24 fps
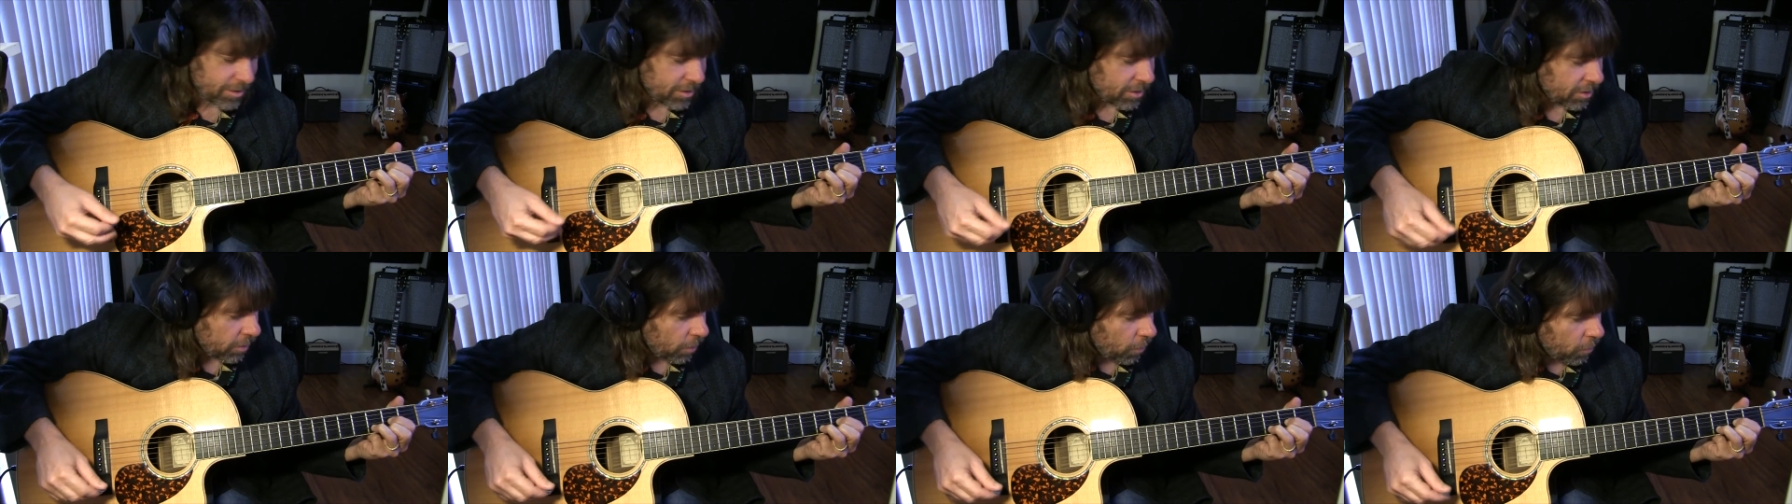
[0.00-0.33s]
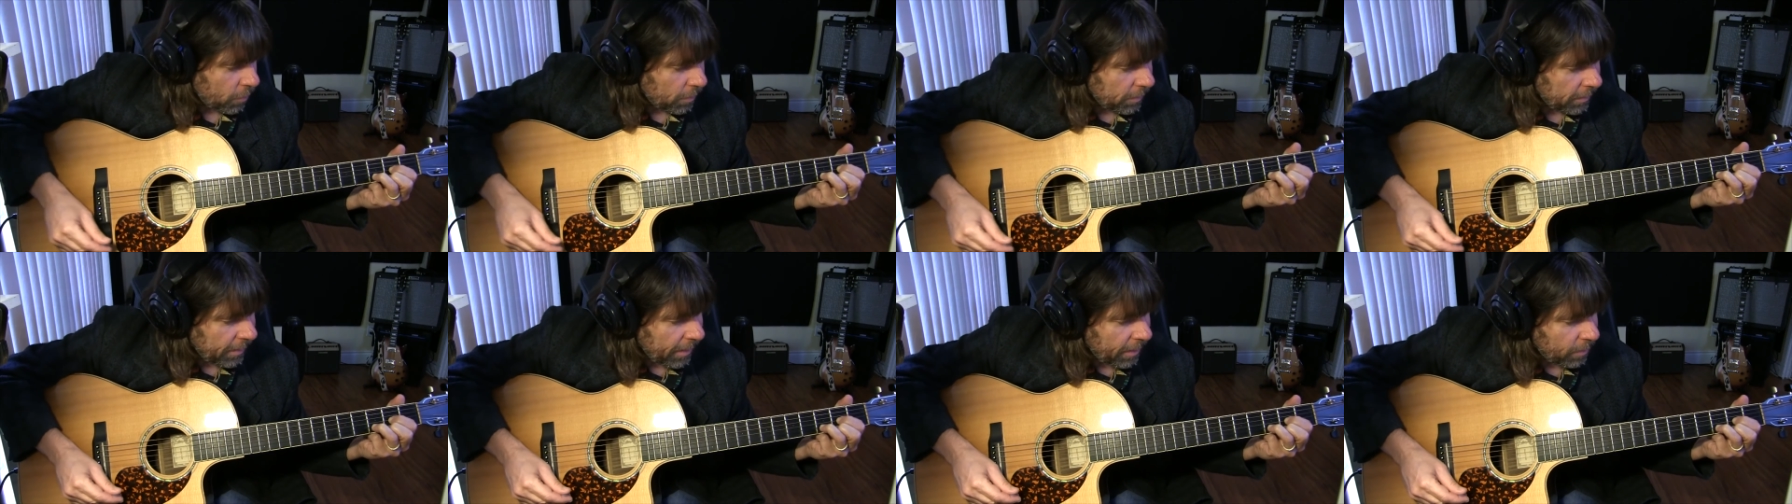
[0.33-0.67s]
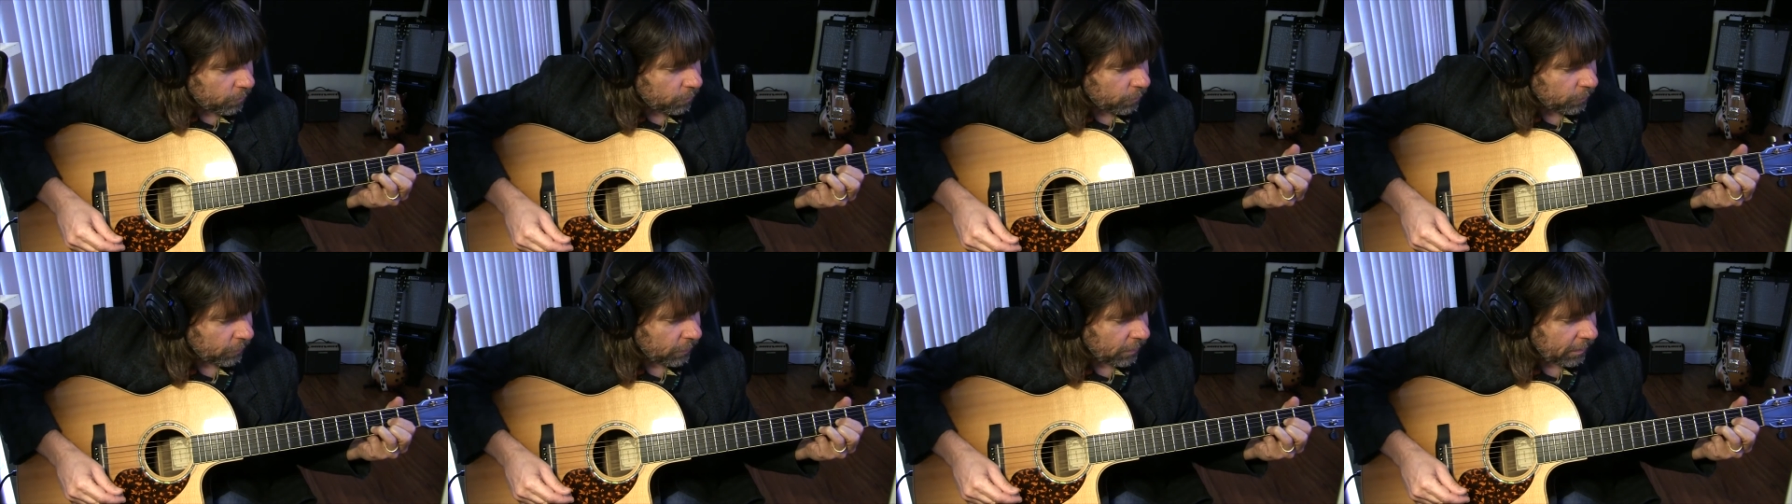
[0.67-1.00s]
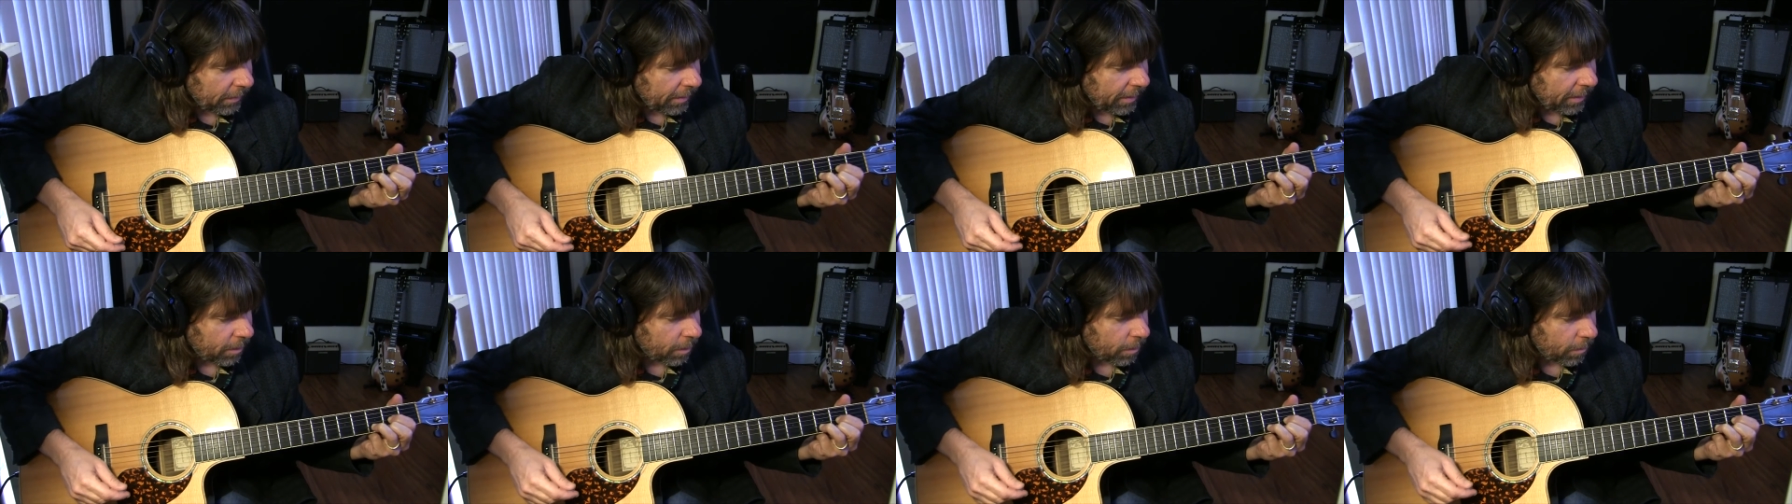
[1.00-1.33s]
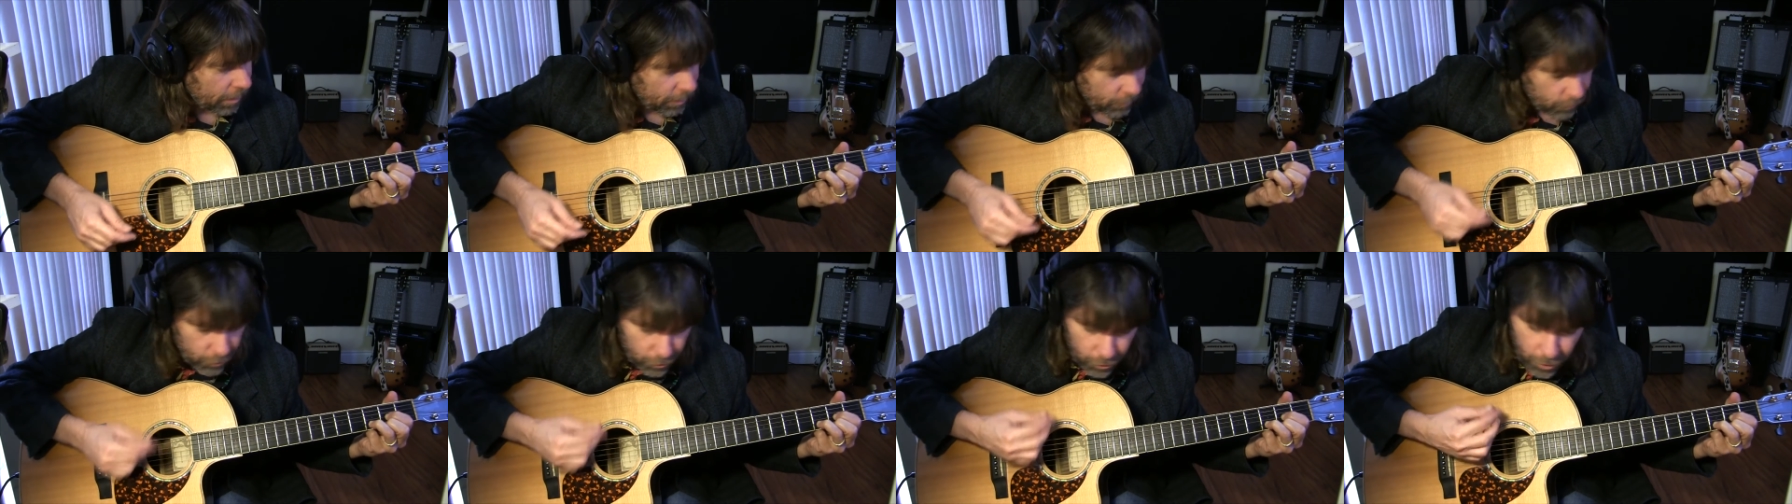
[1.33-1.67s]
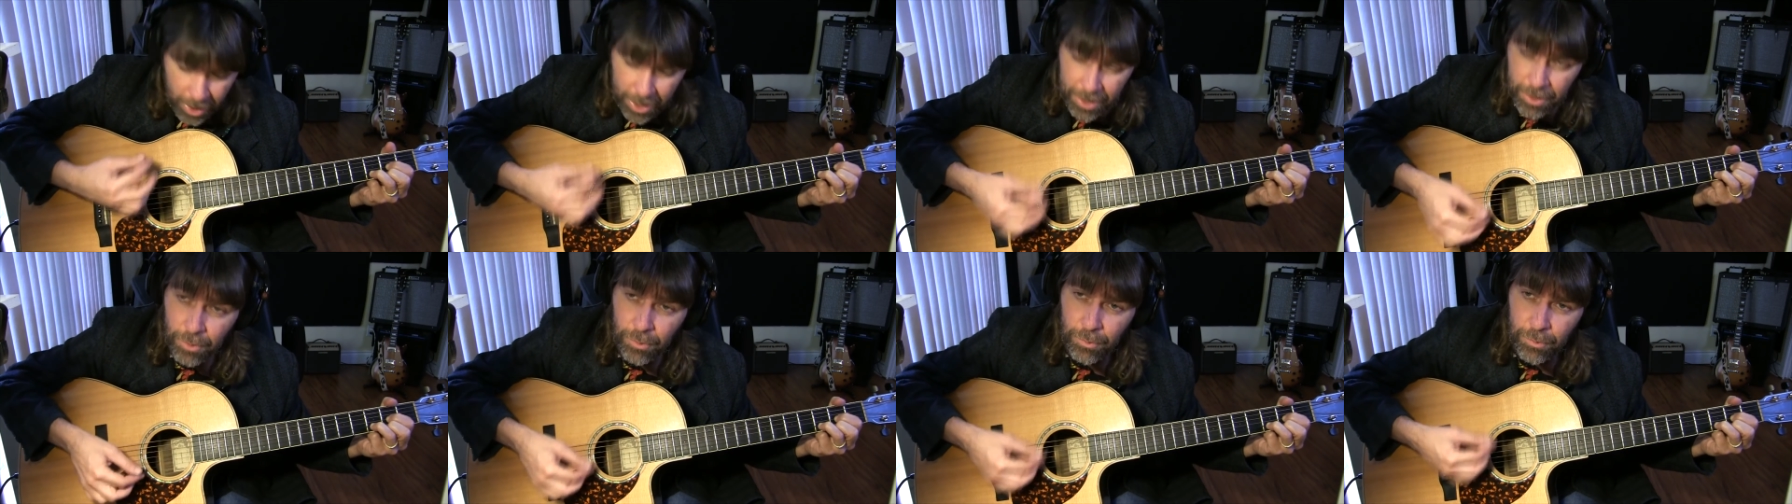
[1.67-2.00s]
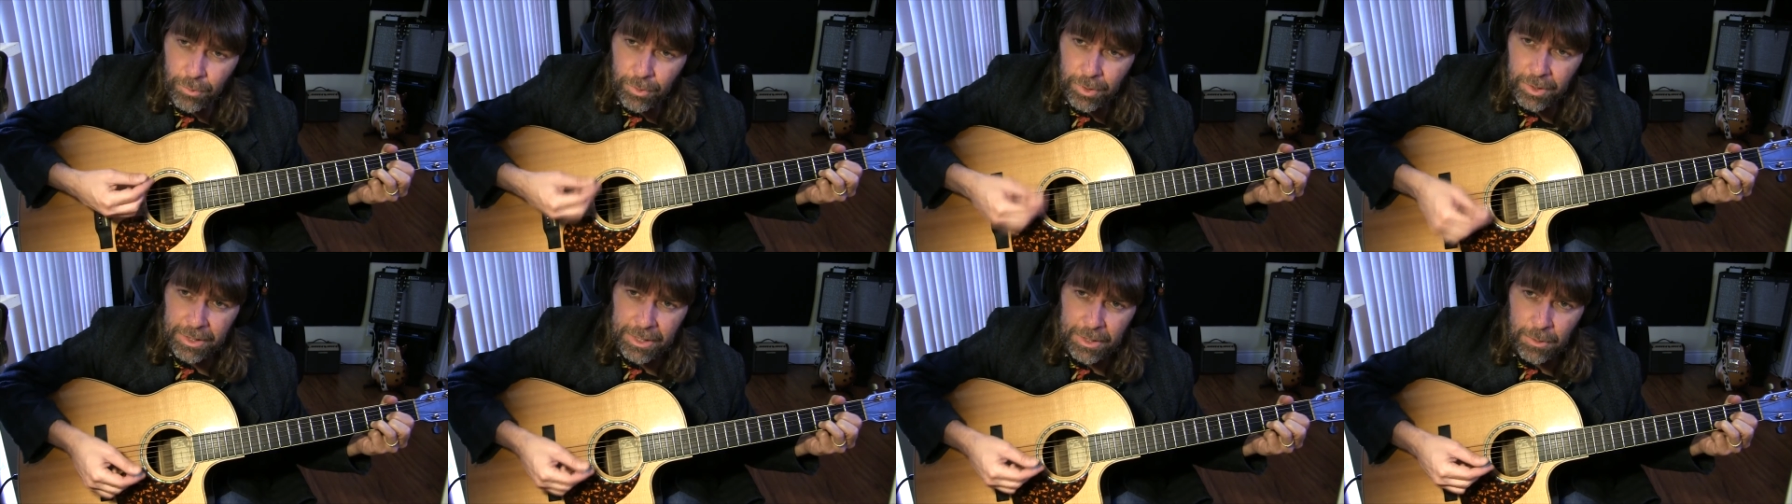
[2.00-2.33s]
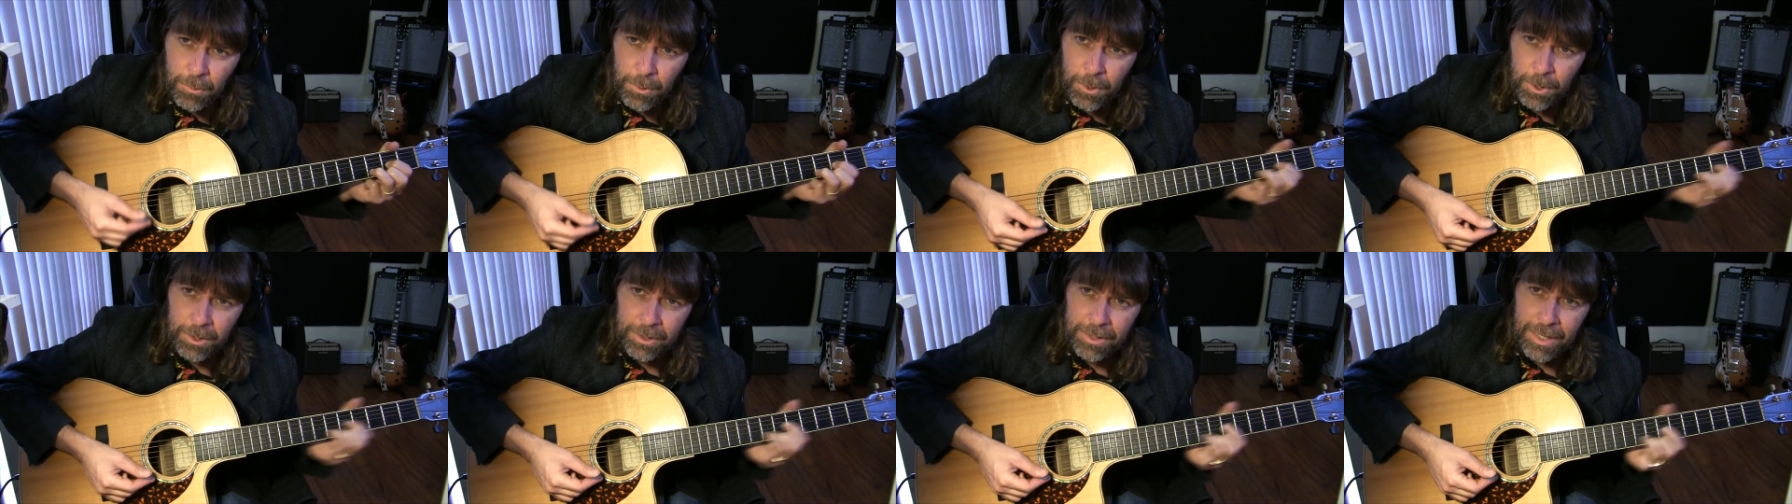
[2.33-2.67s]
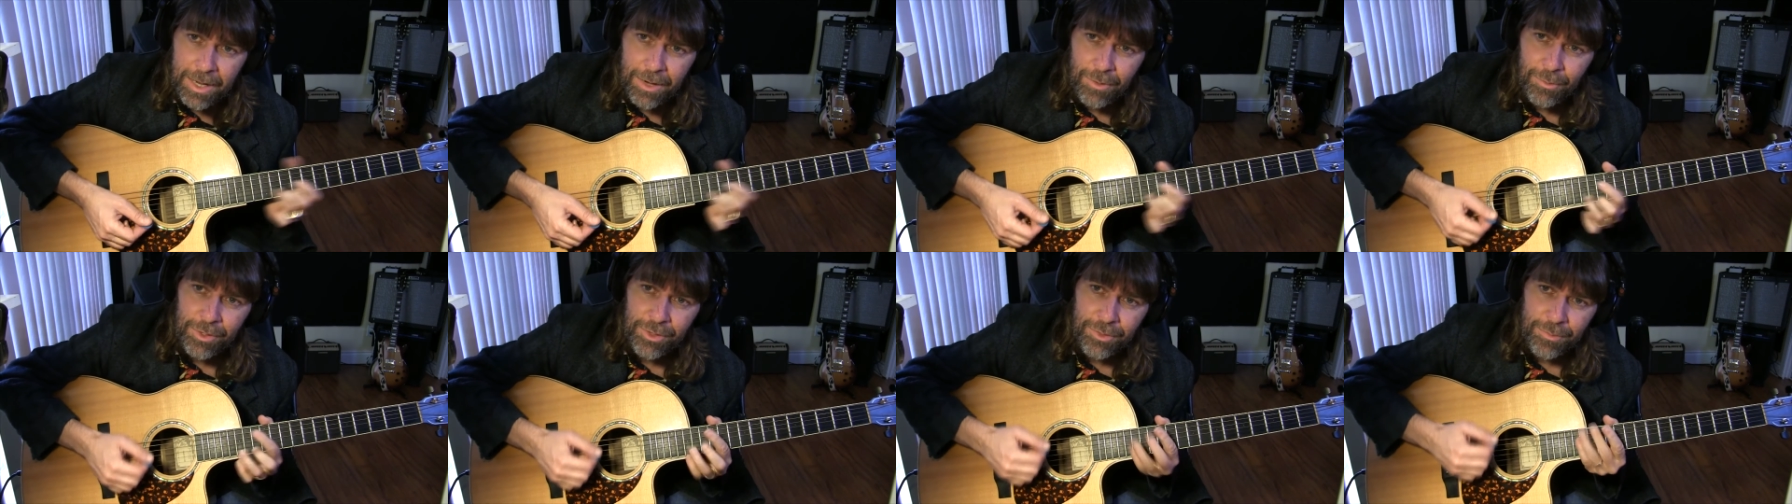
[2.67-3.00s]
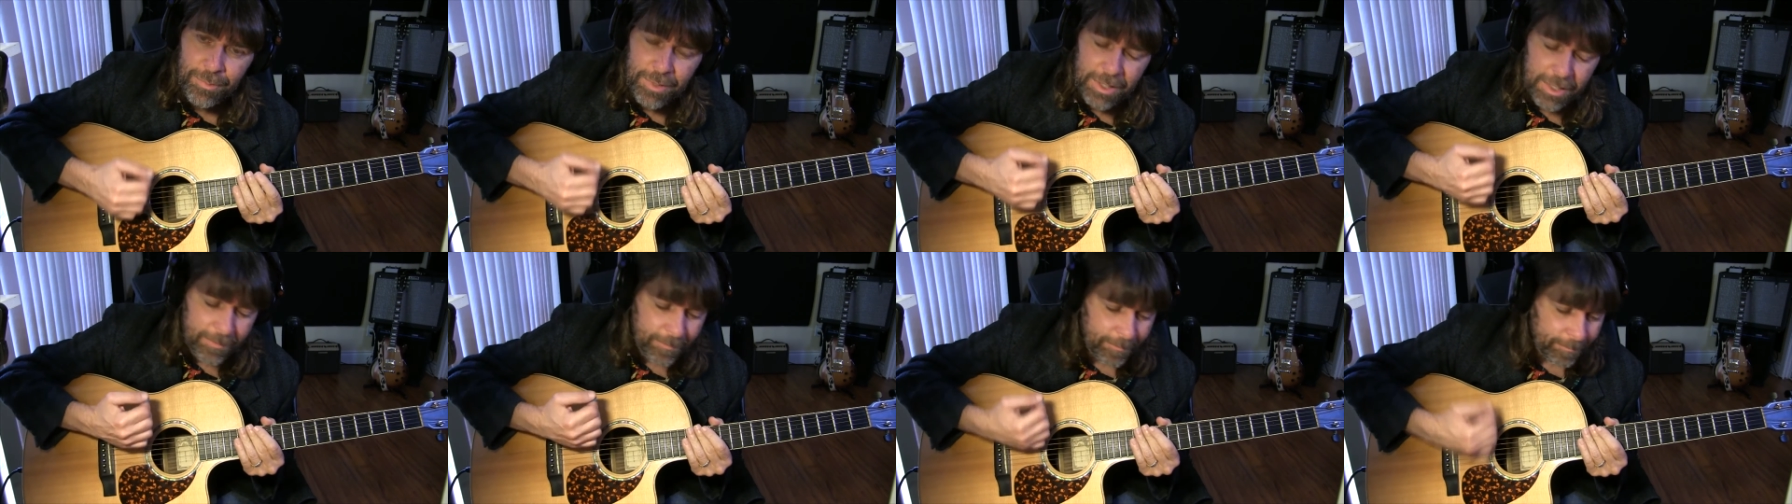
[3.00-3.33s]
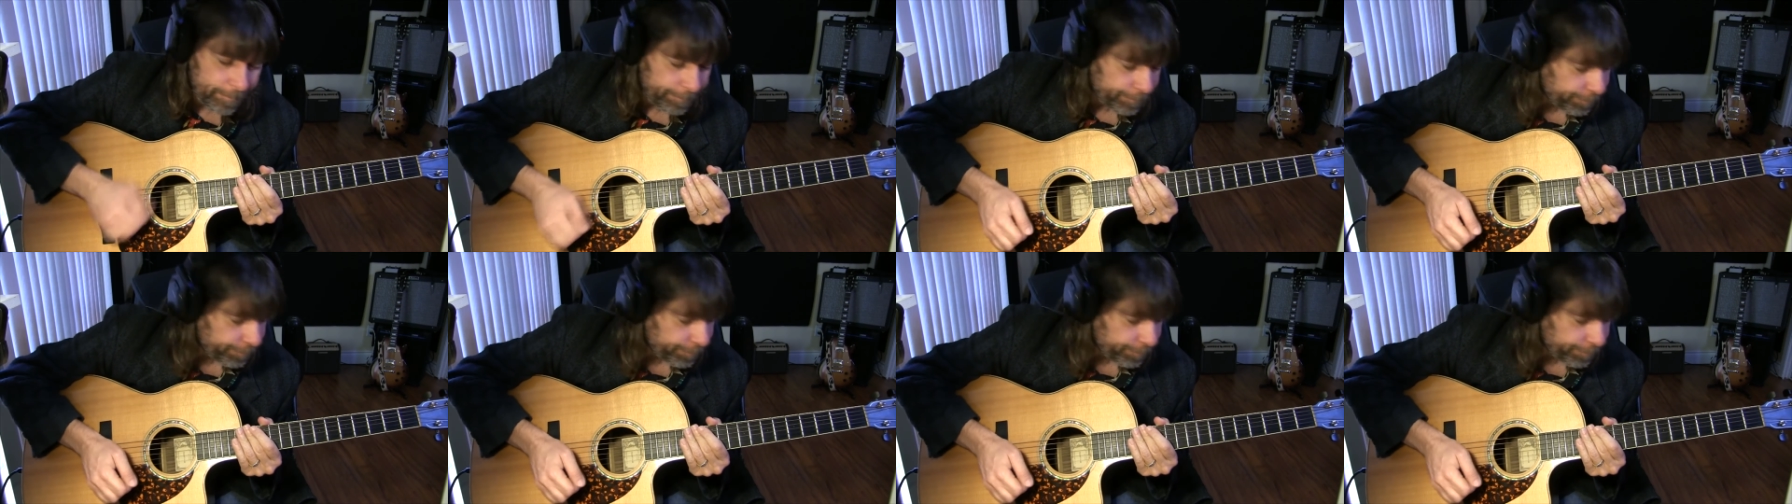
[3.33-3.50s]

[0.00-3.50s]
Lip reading: slow it down with the gear and try to really work that with me.